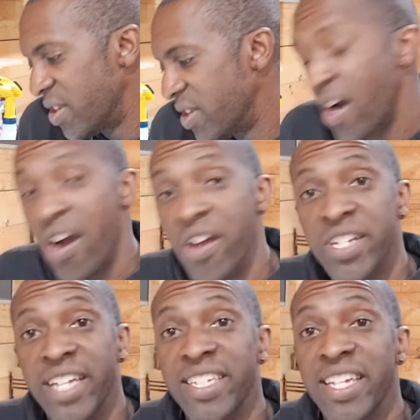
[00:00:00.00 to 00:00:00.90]

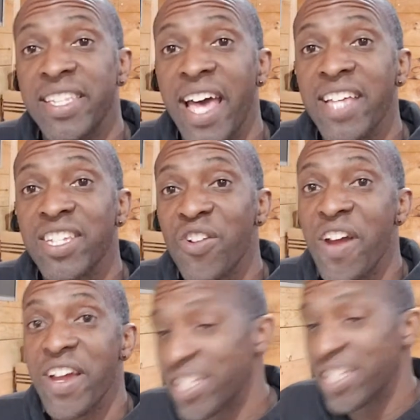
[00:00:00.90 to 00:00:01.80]
RJ Tins, that's
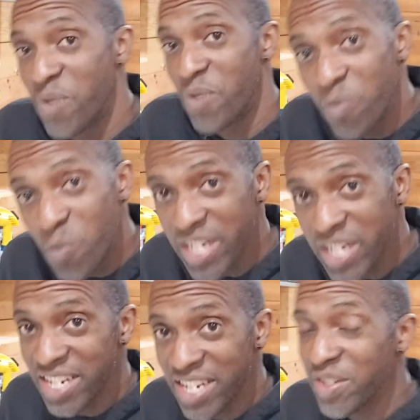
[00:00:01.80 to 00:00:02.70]
crazy. With
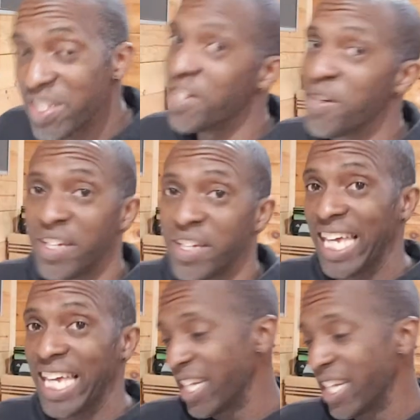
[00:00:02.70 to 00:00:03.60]
windshields, so you're
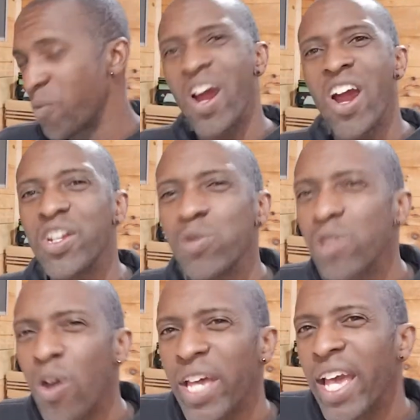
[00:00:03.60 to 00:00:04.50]
killing it. Where are you
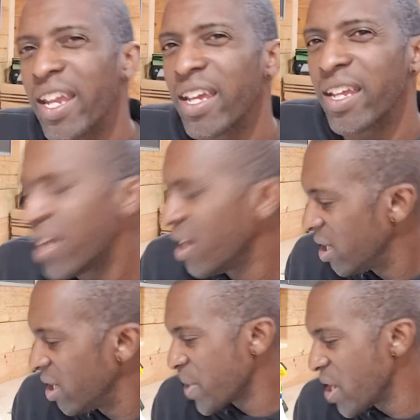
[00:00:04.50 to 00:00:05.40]
located?
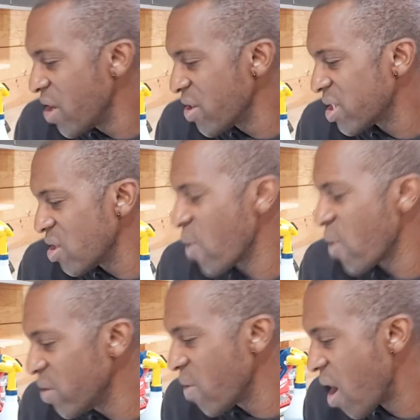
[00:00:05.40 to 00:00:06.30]
I'm curious to know where
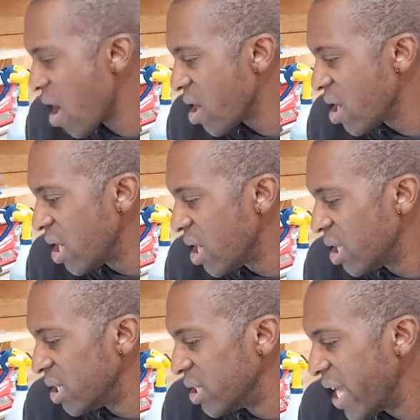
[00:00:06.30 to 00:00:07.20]
you are.
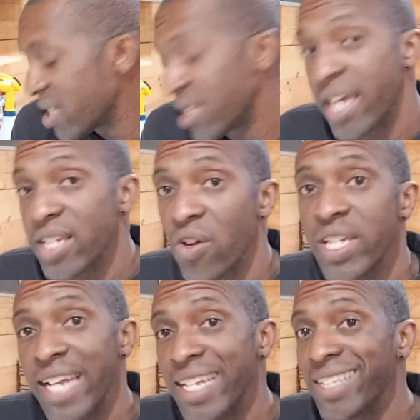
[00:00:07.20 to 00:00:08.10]
That's crazy.
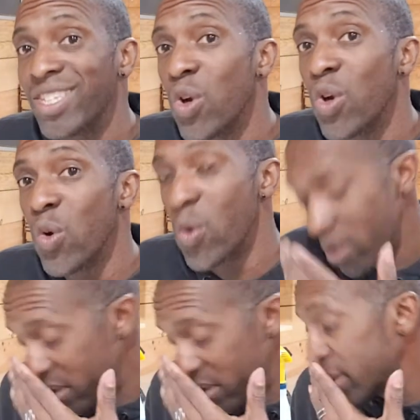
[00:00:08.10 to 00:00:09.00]
I did two.
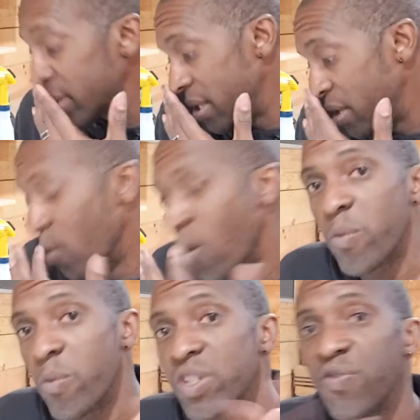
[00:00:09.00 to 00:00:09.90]
One
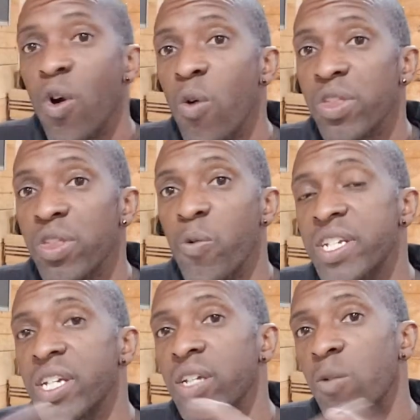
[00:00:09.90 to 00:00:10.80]
was full with a
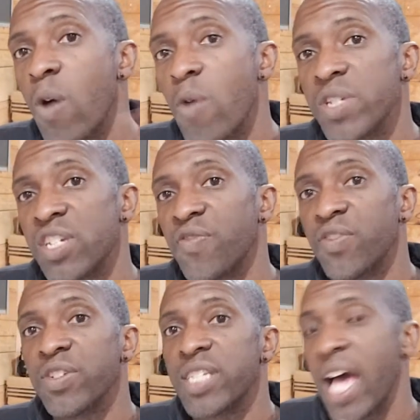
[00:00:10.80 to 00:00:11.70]
windshield and one was just
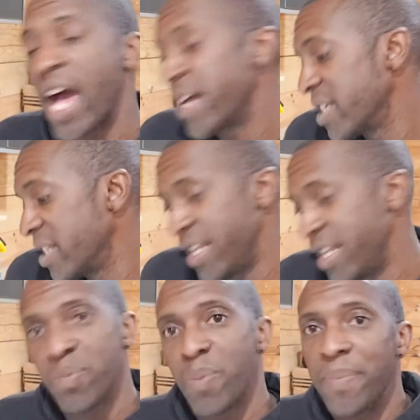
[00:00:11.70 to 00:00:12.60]
full size, and they
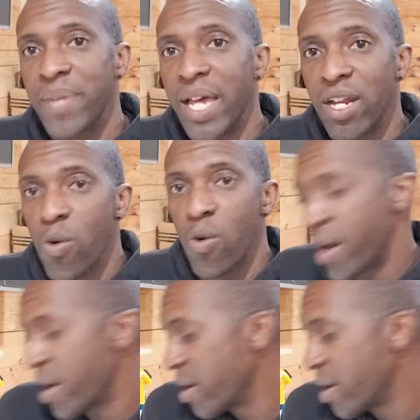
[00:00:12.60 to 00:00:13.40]
just popped out of nowhere.